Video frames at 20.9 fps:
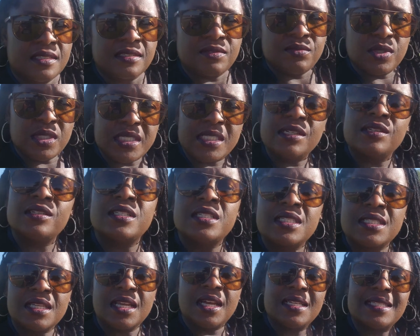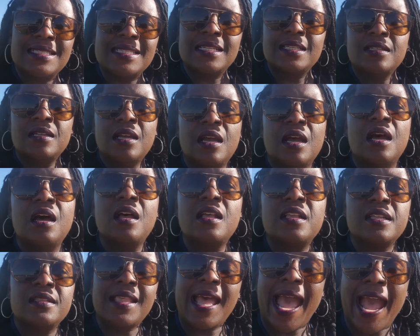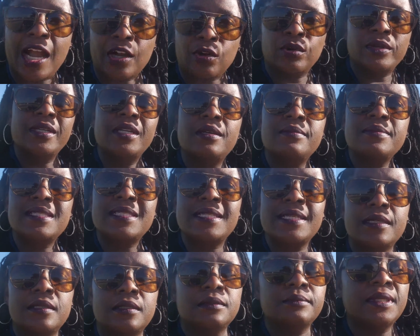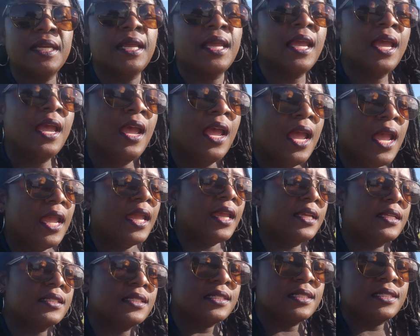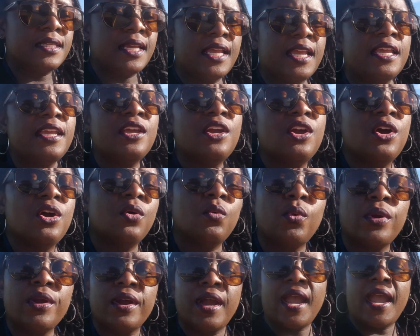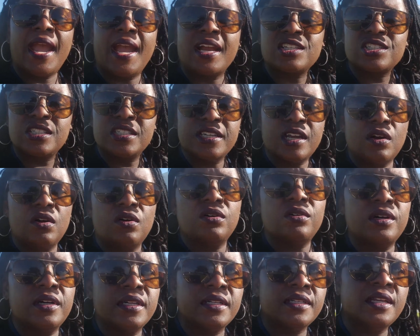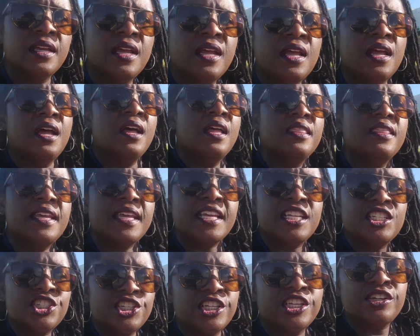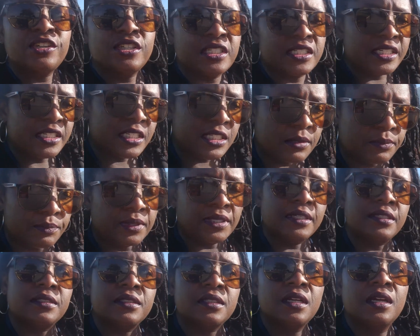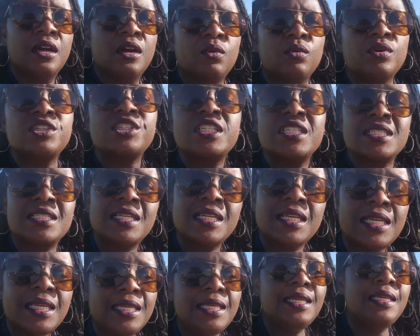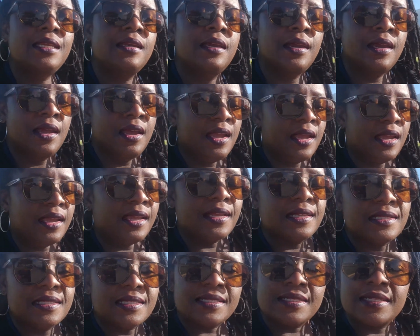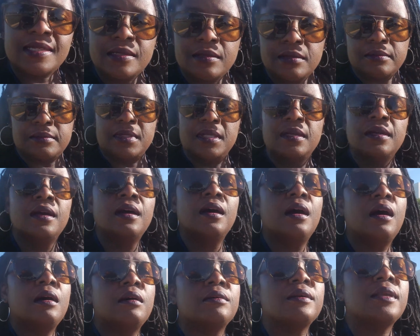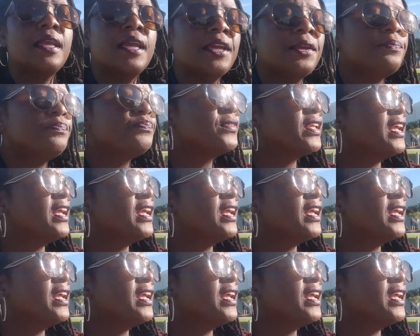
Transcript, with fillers: we're still discussing the acronym STEM, and today we're actually on the engineering discipline, which is the E in STEM. Okay?